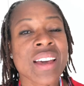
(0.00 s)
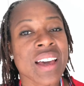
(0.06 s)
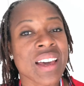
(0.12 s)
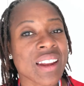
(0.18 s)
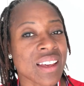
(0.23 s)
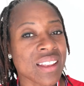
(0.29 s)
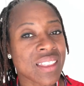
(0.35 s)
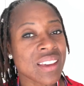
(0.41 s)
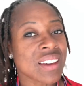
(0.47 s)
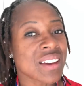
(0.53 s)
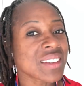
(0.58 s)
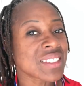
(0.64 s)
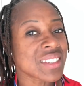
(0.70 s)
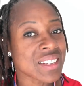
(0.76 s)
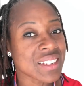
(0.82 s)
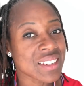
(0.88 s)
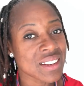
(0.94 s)
And I think I
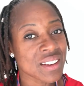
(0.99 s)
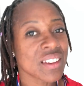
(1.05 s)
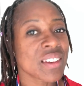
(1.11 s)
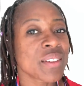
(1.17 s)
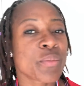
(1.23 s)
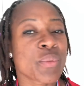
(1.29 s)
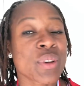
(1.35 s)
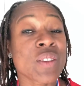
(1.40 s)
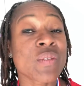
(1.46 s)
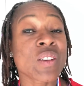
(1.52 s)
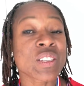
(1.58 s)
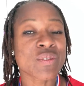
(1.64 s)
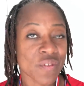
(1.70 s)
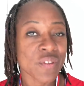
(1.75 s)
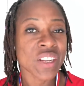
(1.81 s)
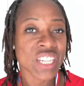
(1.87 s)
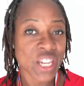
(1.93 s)
said in a
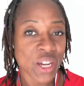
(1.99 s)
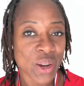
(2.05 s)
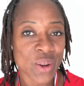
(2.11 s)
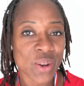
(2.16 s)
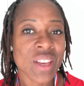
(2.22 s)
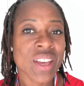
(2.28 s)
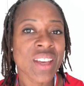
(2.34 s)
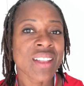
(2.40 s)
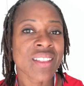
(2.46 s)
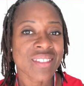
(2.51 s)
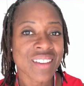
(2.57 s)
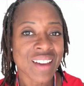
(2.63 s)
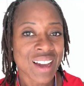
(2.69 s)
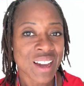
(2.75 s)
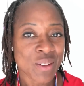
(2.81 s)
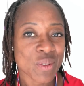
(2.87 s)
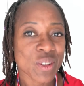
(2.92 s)
previous video
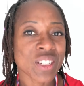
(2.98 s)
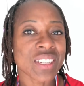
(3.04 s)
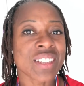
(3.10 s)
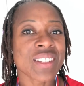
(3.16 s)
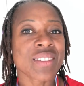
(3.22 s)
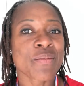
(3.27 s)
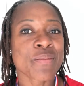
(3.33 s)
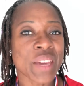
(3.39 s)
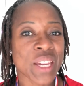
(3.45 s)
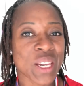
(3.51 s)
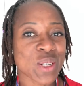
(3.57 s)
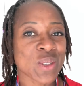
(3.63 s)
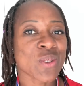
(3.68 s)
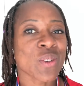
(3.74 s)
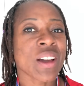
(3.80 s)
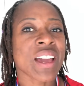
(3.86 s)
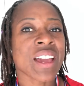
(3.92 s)
that I would make
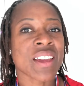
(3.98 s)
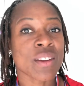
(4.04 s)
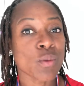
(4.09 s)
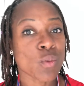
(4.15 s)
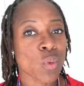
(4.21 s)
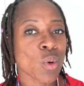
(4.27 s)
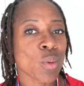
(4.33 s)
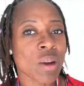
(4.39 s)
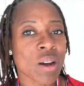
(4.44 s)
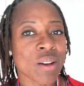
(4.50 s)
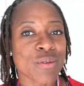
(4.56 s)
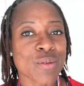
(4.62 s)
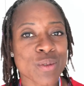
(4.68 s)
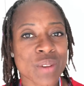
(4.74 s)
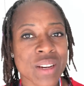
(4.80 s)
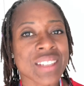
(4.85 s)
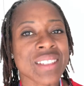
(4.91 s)
sure I warm up
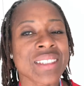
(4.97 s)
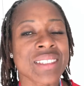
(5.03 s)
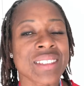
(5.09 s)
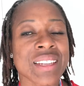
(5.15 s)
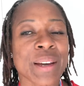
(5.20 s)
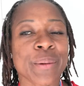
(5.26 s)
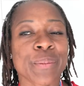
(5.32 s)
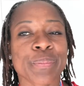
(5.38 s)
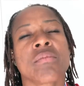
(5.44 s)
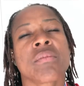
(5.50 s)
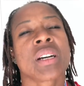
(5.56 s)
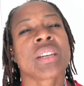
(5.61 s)
for races now.